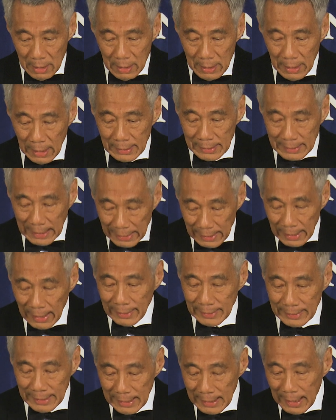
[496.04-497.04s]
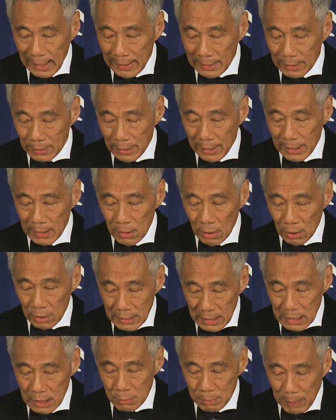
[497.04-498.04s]
that denigrate or
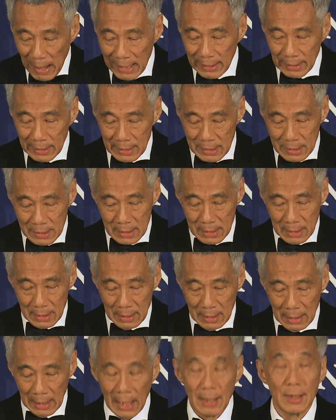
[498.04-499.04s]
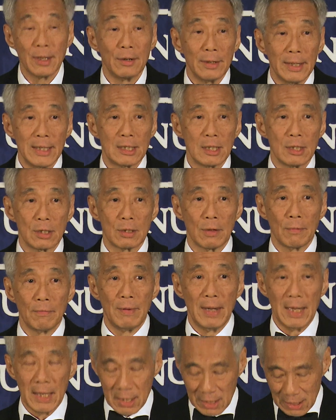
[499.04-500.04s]
disparage other races or
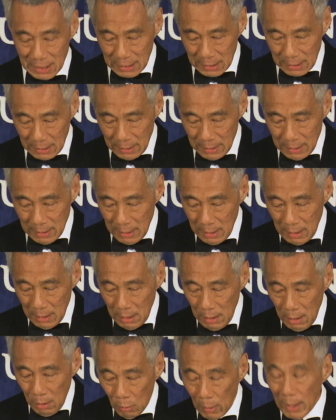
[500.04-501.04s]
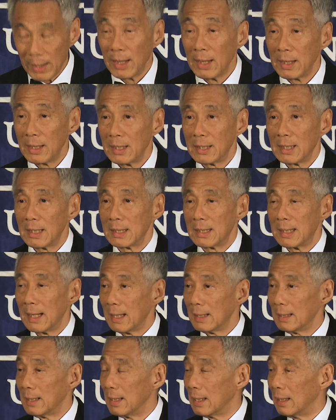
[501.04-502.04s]
faiths, whether this is
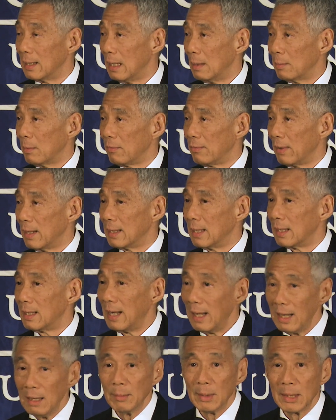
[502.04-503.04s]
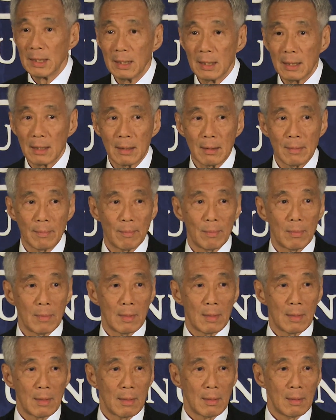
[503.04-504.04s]
done in the name of entertainment
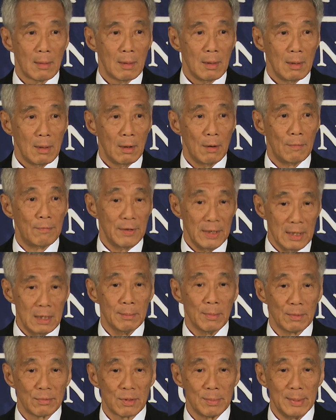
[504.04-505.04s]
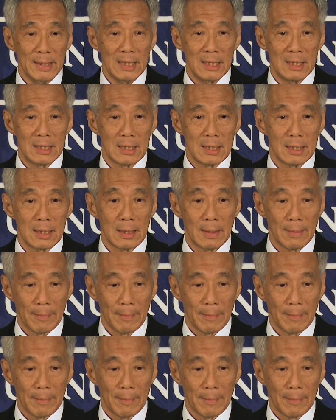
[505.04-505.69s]
or freedom of speech.